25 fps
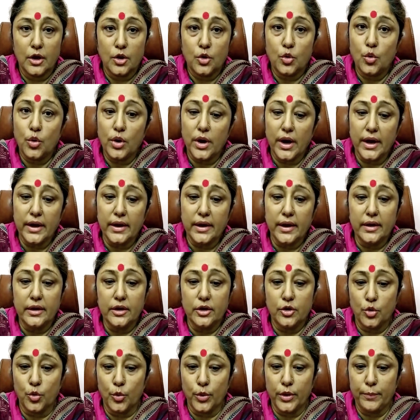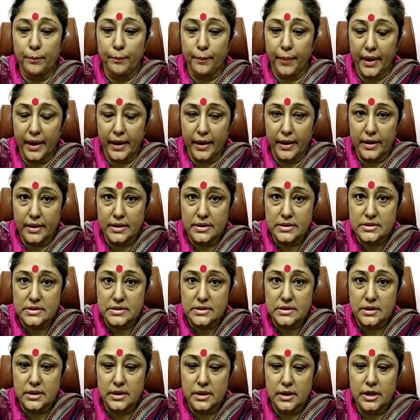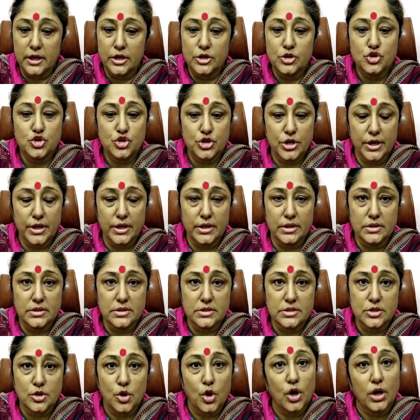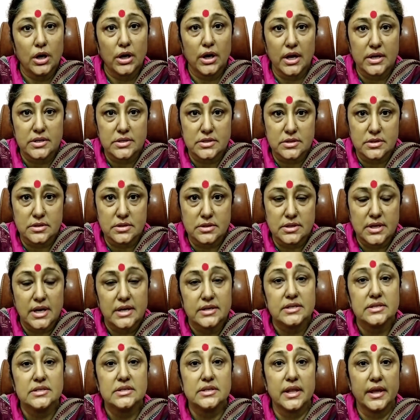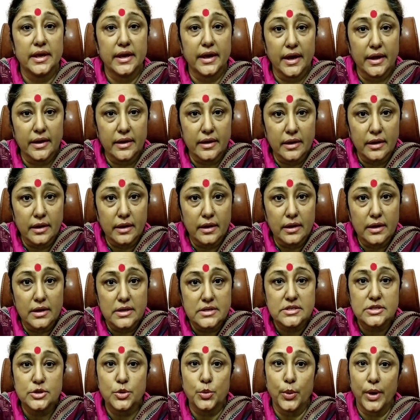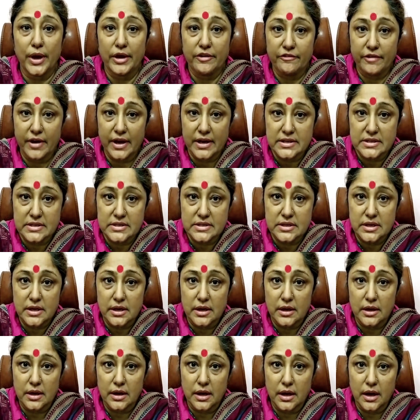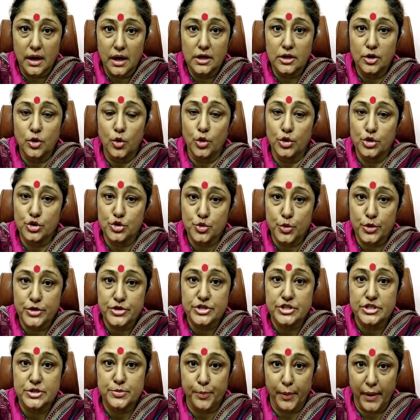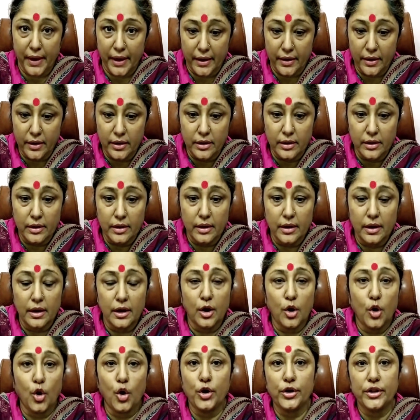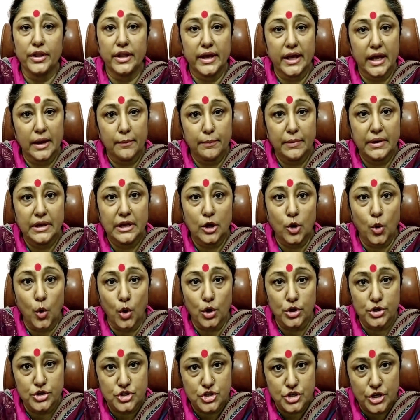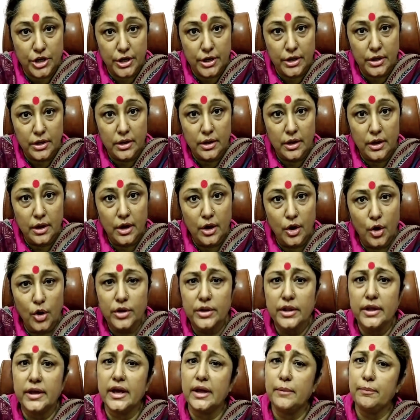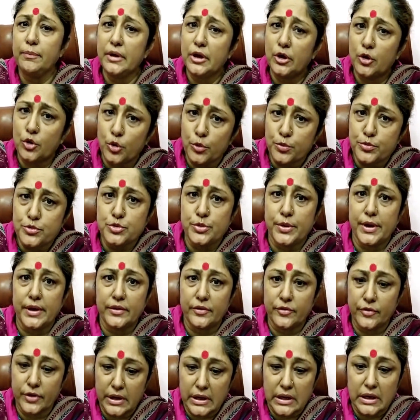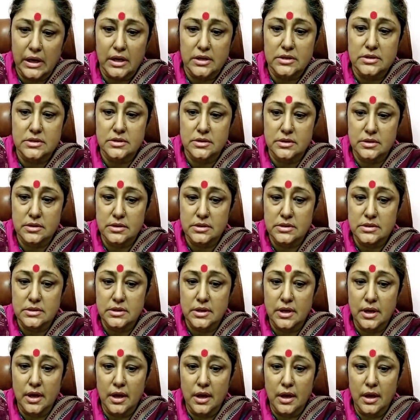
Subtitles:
Cocci can grow in pairs, chains or clusters, that is they can survive as a conjointed pair, or they can be in a long chain, or they can be grouped together in clusters